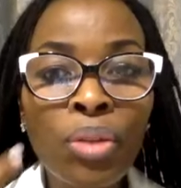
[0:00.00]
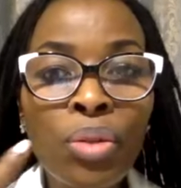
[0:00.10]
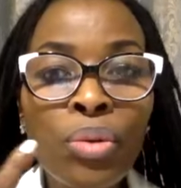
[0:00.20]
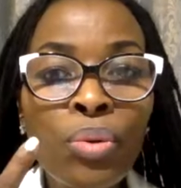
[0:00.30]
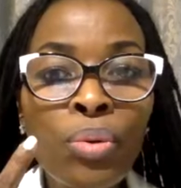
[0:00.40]

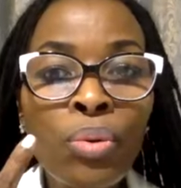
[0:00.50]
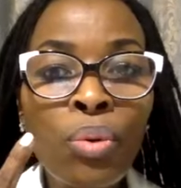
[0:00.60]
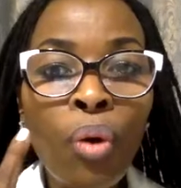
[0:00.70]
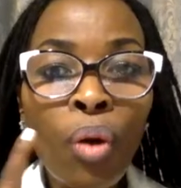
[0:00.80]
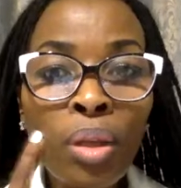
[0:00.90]

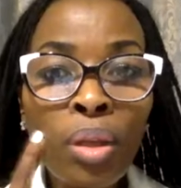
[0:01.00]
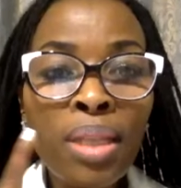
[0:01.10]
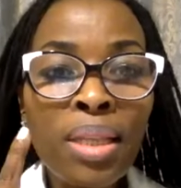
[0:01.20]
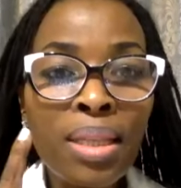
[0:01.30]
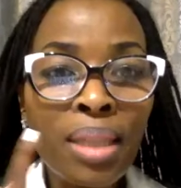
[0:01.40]
to alter
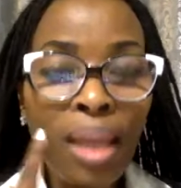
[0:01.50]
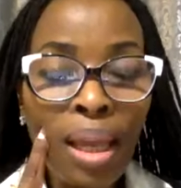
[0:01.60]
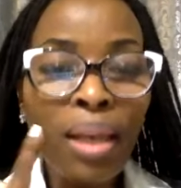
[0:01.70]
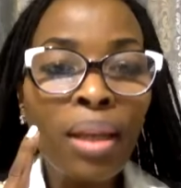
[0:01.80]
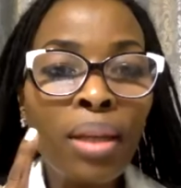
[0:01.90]
the
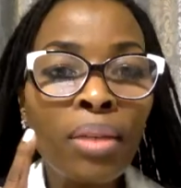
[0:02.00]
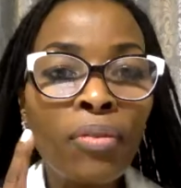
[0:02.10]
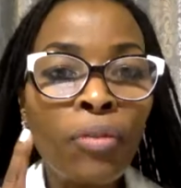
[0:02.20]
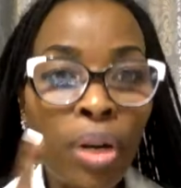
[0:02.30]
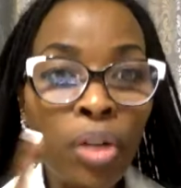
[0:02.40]
skin
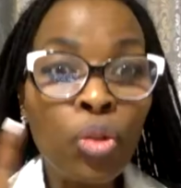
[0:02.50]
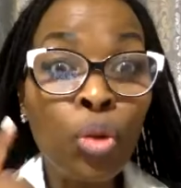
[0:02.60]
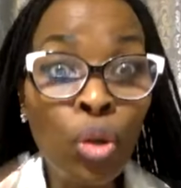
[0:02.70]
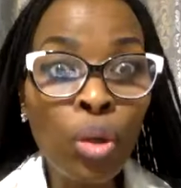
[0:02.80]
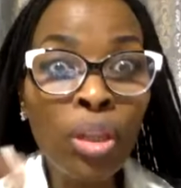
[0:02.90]
for it to
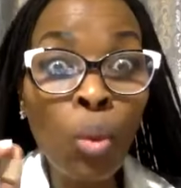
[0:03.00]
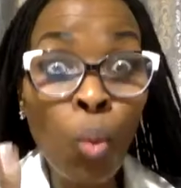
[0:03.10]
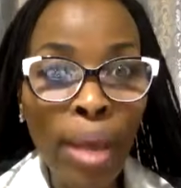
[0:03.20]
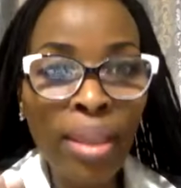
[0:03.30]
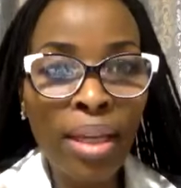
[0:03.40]
look the
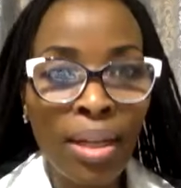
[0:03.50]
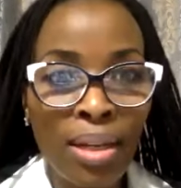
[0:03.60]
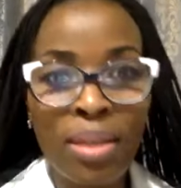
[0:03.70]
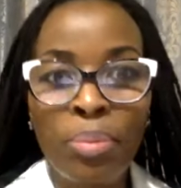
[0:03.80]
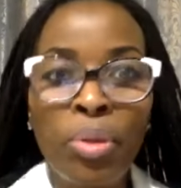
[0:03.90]
way that it
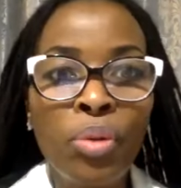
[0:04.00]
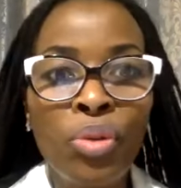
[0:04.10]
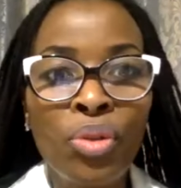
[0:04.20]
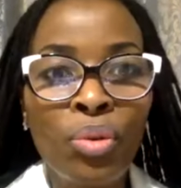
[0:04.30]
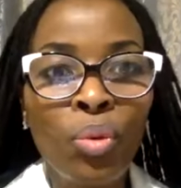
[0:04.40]
is
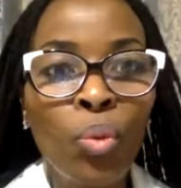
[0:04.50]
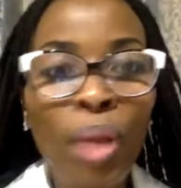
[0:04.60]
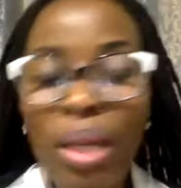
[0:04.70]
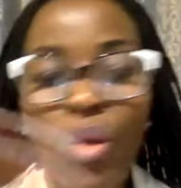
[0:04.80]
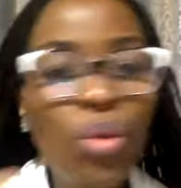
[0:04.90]
supposed to.
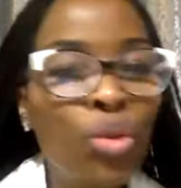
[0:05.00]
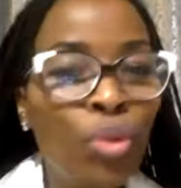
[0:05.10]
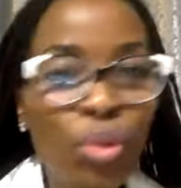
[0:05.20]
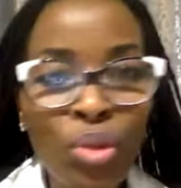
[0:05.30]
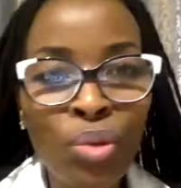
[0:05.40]
We are so
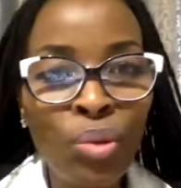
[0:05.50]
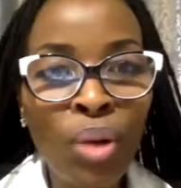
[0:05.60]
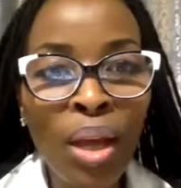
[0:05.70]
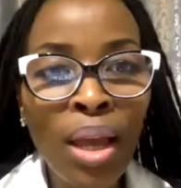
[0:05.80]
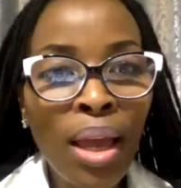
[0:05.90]
used to,
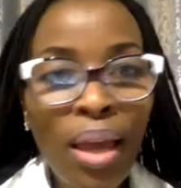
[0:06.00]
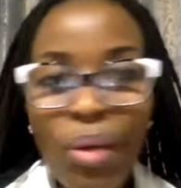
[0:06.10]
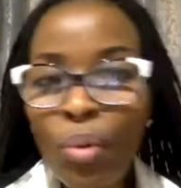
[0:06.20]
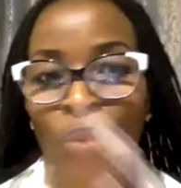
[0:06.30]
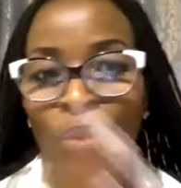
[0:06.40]

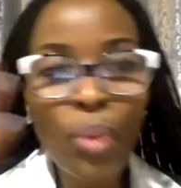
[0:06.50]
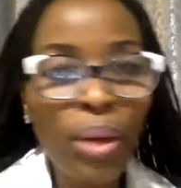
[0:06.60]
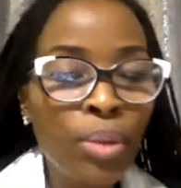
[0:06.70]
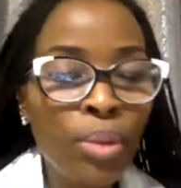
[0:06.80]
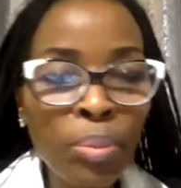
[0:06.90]
hey, you are
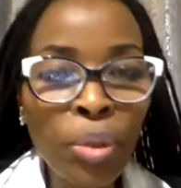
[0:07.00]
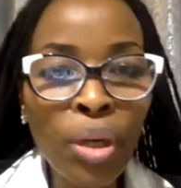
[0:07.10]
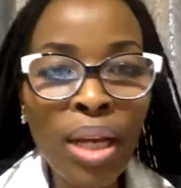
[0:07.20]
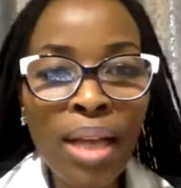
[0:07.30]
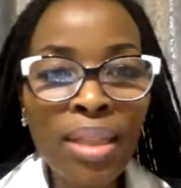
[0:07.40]
using
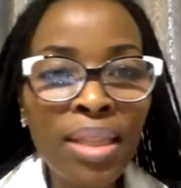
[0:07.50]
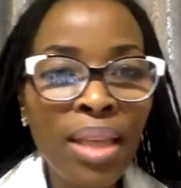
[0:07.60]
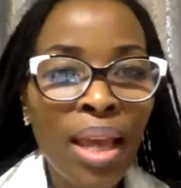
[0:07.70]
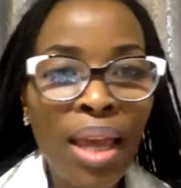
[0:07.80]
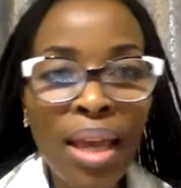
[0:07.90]
products
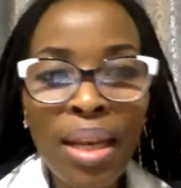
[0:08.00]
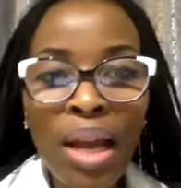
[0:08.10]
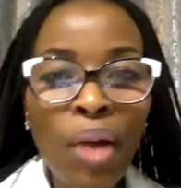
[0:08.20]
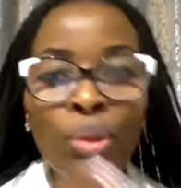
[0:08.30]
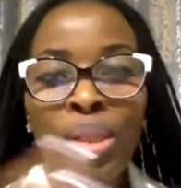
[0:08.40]
and
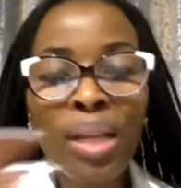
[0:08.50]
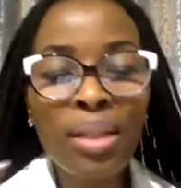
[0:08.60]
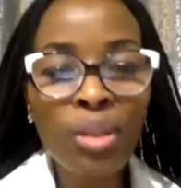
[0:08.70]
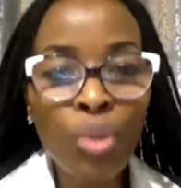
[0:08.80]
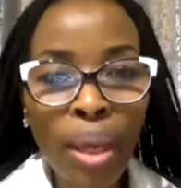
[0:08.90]
now you're
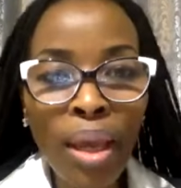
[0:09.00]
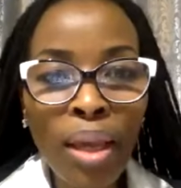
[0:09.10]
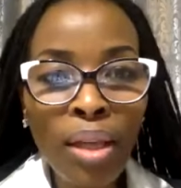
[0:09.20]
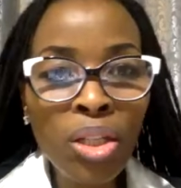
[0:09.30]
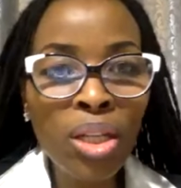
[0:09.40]
starting to
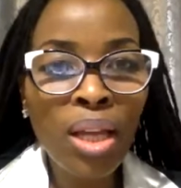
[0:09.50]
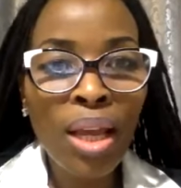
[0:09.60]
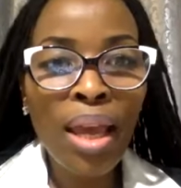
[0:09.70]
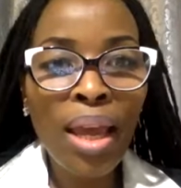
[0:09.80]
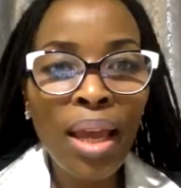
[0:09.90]
age
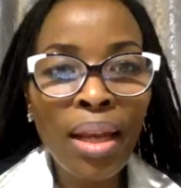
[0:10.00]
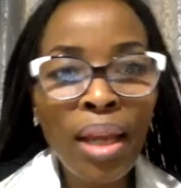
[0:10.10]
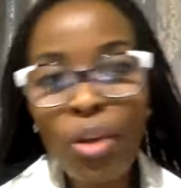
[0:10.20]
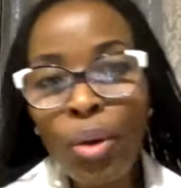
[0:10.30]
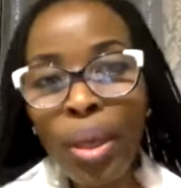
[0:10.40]
and
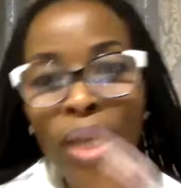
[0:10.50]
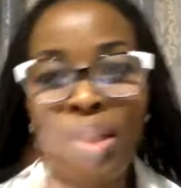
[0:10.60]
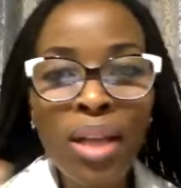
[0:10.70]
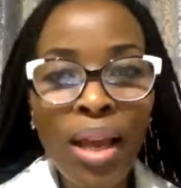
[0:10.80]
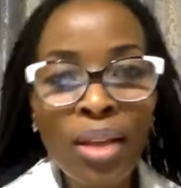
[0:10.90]
hey, your
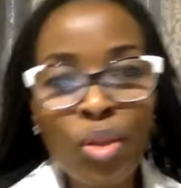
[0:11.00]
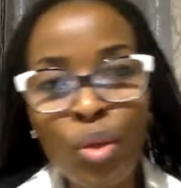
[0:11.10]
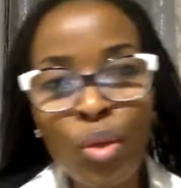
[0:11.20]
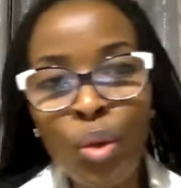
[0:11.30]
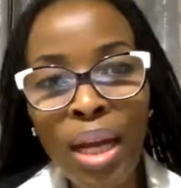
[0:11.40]
aging has
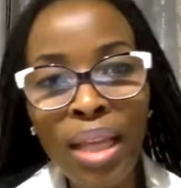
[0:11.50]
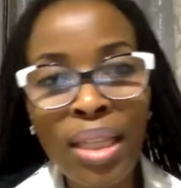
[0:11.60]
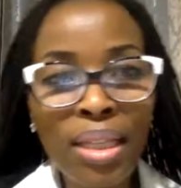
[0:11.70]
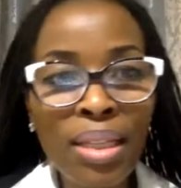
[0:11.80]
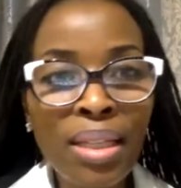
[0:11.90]
to look like
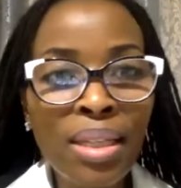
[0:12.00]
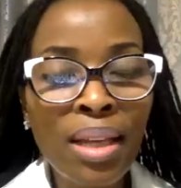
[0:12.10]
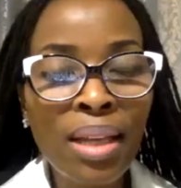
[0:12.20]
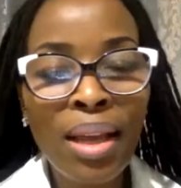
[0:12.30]
this.